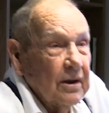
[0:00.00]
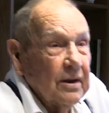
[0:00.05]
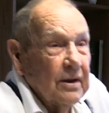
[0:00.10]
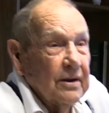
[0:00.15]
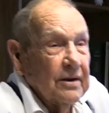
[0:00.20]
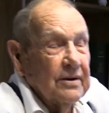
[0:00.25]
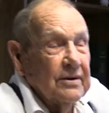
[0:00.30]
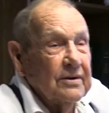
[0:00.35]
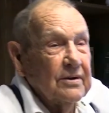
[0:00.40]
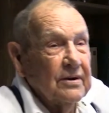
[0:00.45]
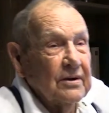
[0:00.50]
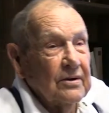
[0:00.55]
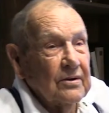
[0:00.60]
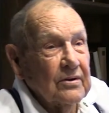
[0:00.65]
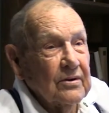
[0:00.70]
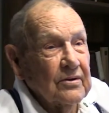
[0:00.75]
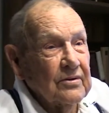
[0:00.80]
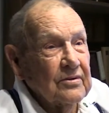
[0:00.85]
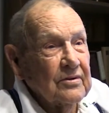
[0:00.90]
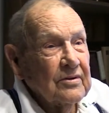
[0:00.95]
and
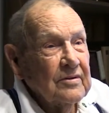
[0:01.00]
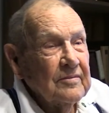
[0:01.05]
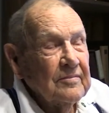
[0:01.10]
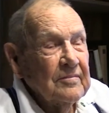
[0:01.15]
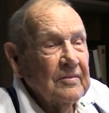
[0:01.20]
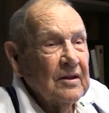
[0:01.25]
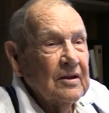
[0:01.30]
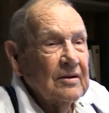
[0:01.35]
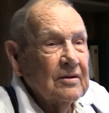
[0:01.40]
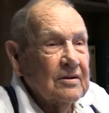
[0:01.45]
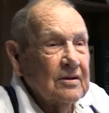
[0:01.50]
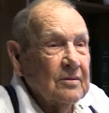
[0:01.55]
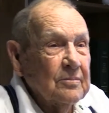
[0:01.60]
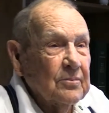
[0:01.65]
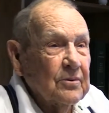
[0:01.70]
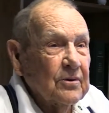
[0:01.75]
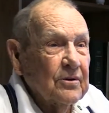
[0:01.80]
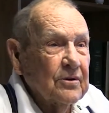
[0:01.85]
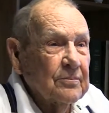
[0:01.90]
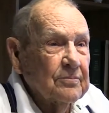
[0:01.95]
she uh, she
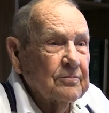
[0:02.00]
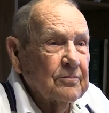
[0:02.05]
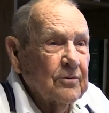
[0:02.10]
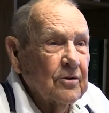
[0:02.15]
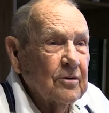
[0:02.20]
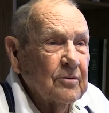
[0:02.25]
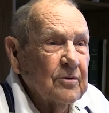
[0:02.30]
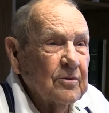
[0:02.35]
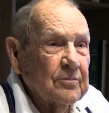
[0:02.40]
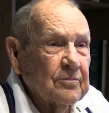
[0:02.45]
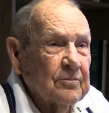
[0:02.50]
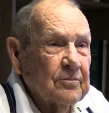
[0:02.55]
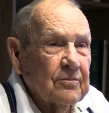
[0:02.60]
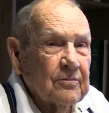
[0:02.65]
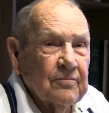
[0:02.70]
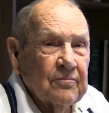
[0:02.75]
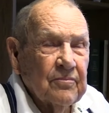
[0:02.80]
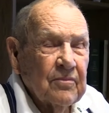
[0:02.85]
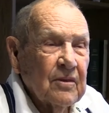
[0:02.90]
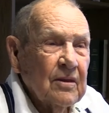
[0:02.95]
played probably
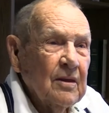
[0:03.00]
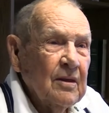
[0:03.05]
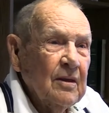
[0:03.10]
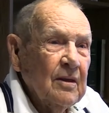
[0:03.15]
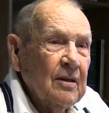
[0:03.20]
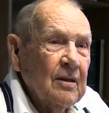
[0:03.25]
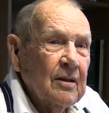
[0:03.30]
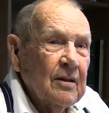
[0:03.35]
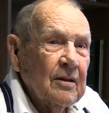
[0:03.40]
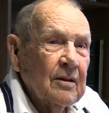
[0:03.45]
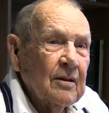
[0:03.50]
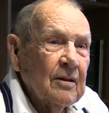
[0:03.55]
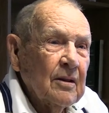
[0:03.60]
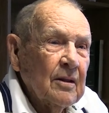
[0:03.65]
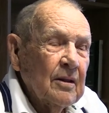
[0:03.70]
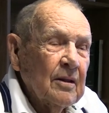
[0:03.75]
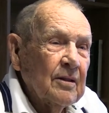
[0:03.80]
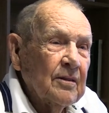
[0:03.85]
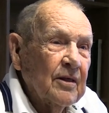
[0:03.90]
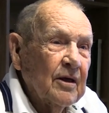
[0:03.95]

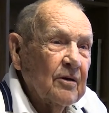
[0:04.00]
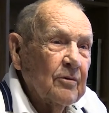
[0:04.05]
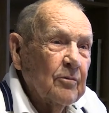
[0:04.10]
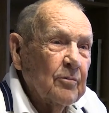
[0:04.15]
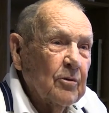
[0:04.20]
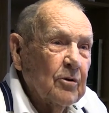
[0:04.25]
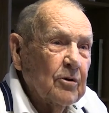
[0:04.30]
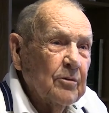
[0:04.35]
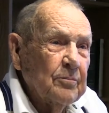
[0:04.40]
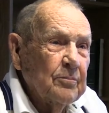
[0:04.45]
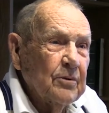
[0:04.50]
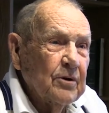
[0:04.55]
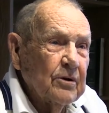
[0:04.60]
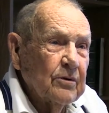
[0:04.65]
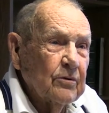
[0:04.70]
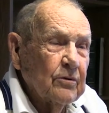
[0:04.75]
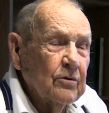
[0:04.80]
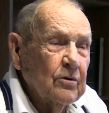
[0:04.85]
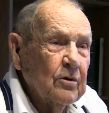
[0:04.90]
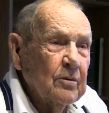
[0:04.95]
that one
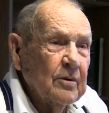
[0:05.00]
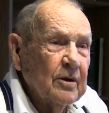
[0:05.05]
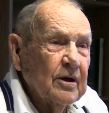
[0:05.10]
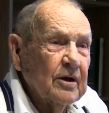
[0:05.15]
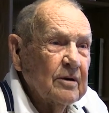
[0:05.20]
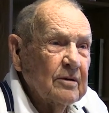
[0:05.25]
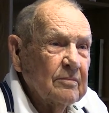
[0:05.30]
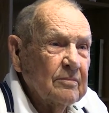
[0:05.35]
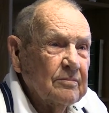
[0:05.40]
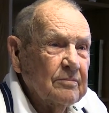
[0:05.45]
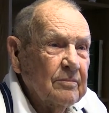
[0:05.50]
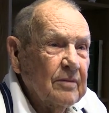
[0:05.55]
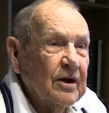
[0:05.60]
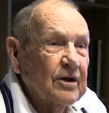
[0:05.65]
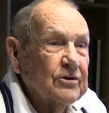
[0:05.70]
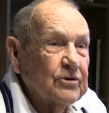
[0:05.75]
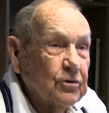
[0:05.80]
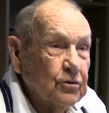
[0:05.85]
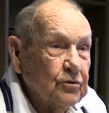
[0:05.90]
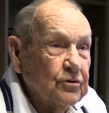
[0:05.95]
big room had
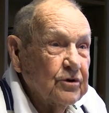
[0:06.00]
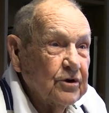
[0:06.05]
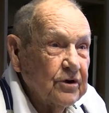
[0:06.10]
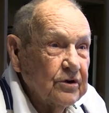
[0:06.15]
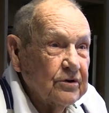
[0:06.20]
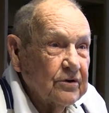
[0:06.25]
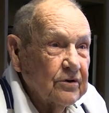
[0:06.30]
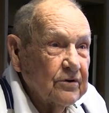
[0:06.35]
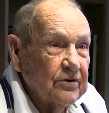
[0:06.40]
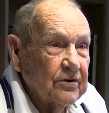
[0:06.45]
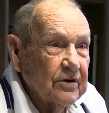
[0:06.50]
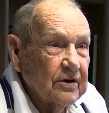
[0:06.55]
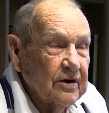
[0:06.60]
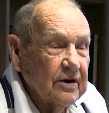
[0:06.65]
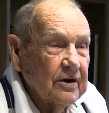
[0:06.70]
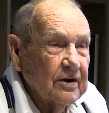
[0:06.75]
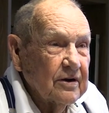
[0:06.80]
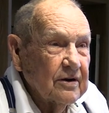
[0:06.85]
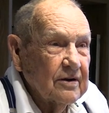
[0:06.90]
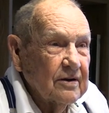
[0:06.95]
about two teachers
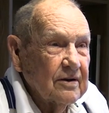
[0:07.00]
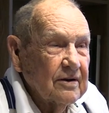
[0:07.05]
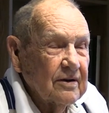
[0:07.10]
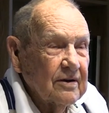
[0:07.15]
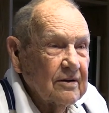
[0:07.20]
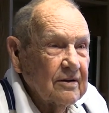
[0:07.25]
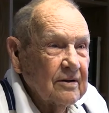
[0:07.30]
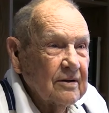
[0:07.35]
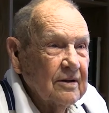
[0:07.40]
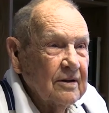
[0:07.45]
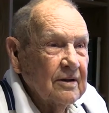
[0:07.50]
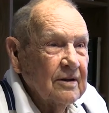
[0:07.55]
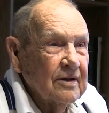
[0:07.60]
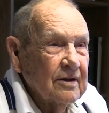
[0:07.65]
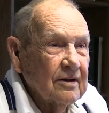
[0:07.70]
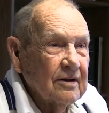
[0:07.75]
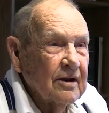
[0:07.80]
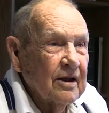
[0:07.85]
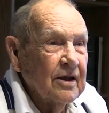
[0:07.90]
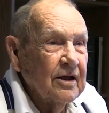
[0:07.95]
in it,
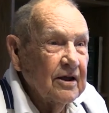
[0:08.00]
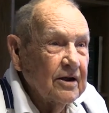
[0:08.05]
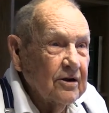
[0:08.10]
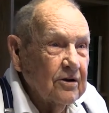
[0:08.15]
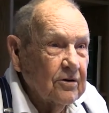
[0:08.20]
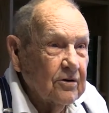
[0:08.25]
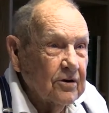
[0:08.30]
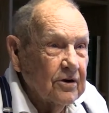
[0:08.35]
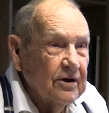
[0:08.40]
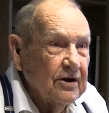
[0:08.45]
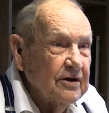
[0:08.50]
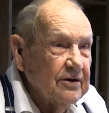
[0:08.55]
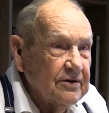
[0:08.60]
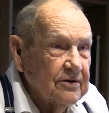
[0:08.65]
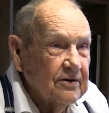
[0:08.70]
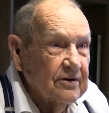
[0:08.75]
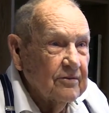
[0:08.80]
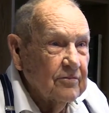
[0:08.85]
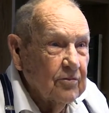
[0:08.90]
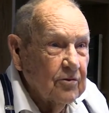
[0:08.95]
eight
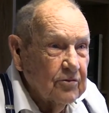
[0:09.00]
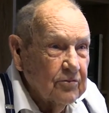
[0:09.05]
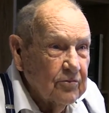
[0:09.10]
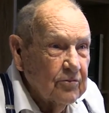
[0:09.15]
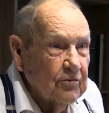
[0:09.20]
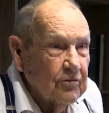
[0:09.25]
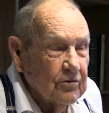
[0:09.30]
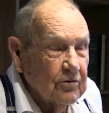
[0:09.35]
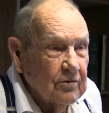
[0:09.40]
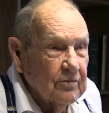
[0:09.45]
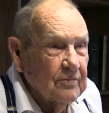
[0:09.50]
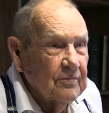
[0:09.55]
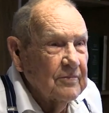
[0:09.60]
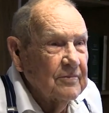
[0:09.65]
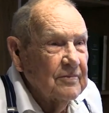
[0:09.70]
grades in one room.